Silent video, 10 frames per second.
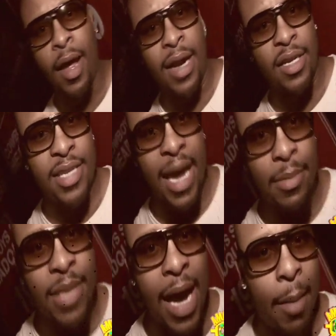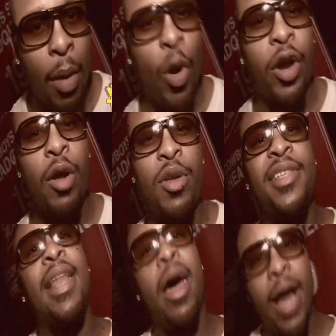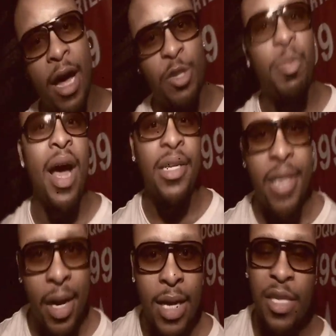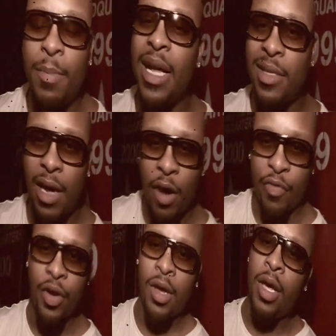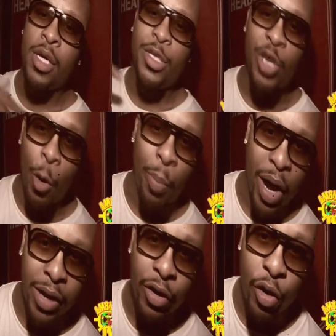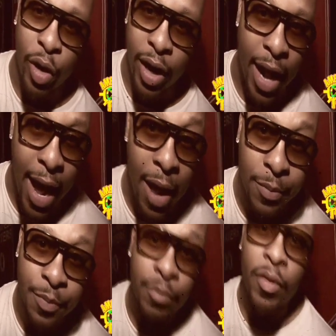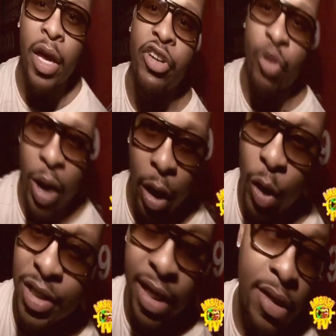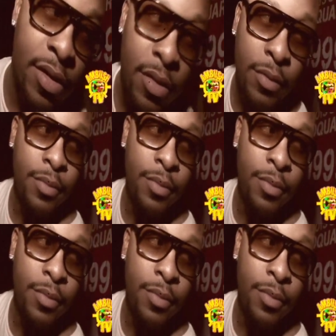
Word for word: At the same time, I'm working on the Slaughterhouse project, that's myself, Joe Budden, Crooked I, and Joel Ortiz.